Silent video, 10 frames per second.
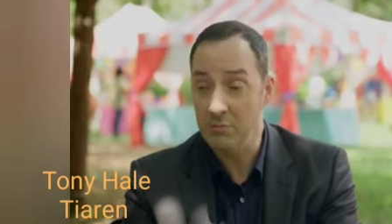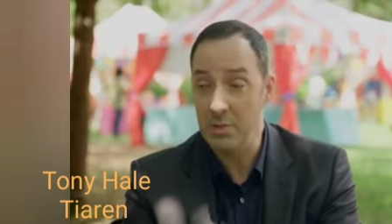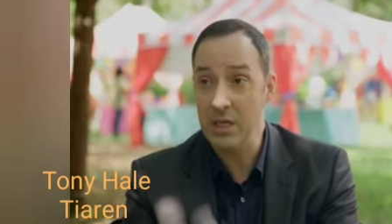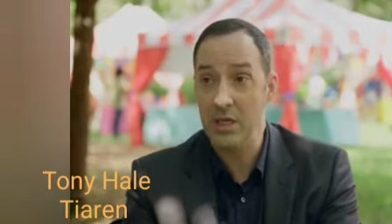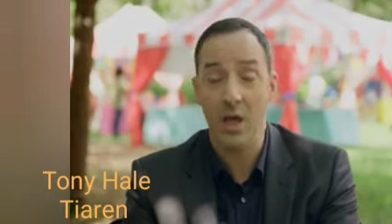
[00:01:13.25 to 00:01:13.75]

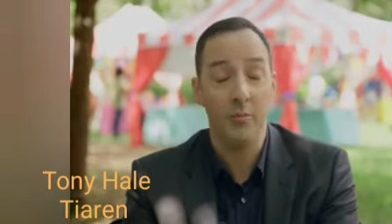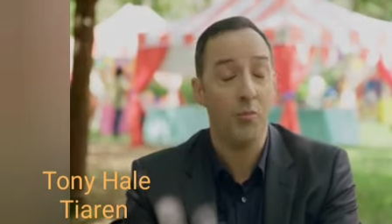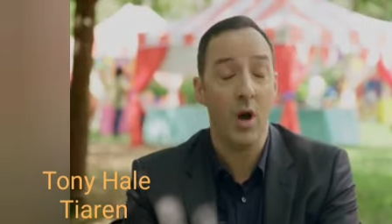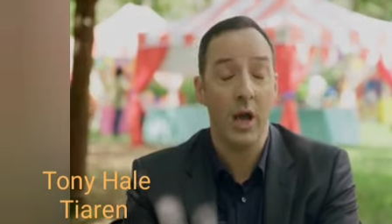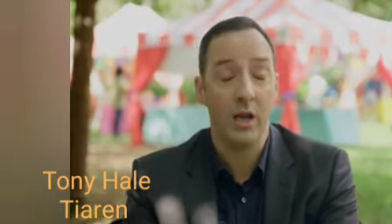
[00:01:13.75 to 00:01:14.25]
beaten up,
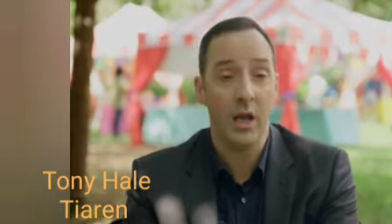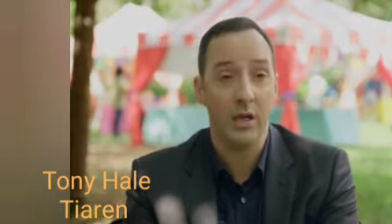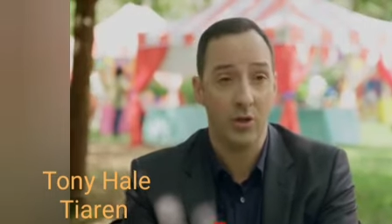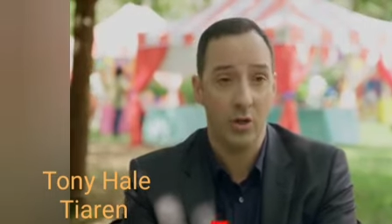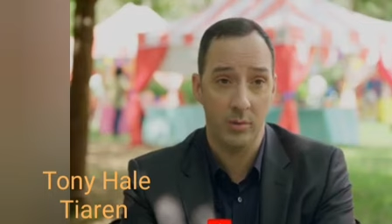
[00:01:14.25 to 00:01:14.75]

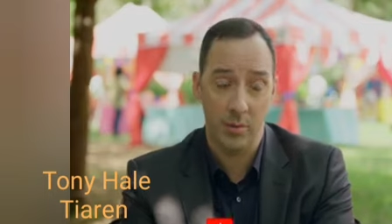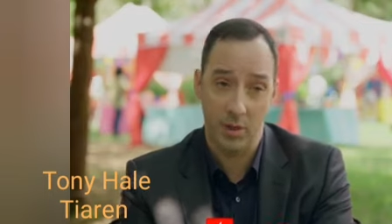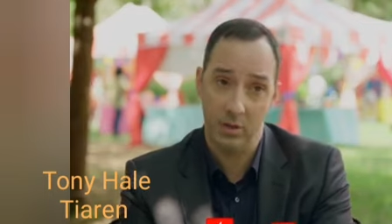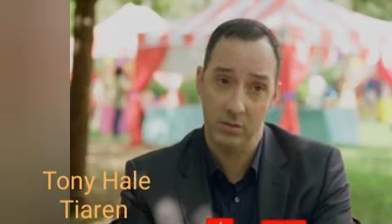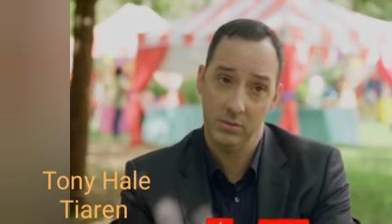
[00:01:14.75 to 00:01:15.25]
wide-eyed,
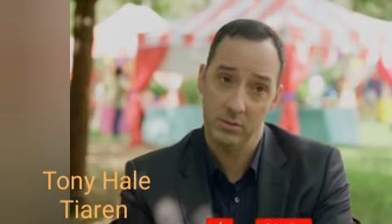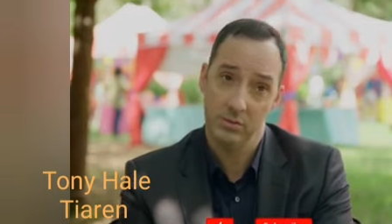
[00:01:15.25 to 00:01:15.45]
gullible,